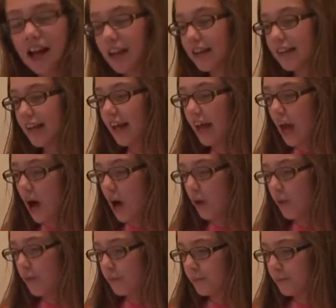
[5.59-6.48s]

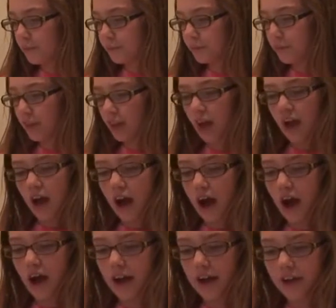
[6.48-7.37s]
Now,
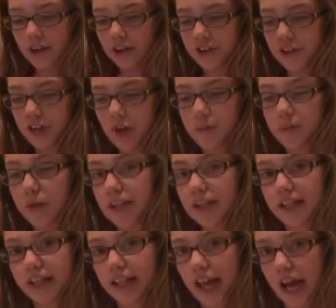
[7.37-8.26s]
I shall bring
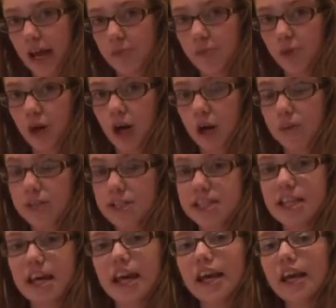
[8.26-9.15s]
the camera up
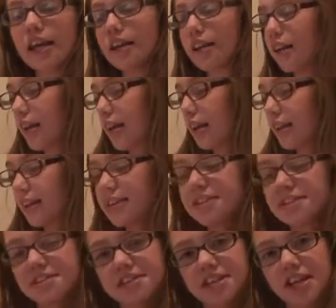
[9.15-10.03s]
because
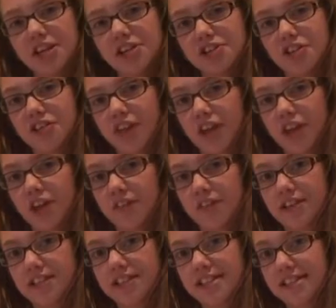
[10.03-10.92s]
this stage that they are
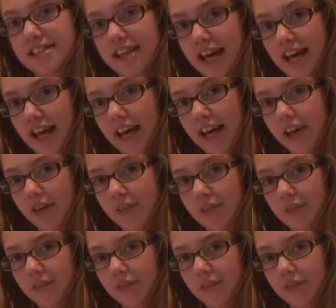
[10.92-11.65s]
in today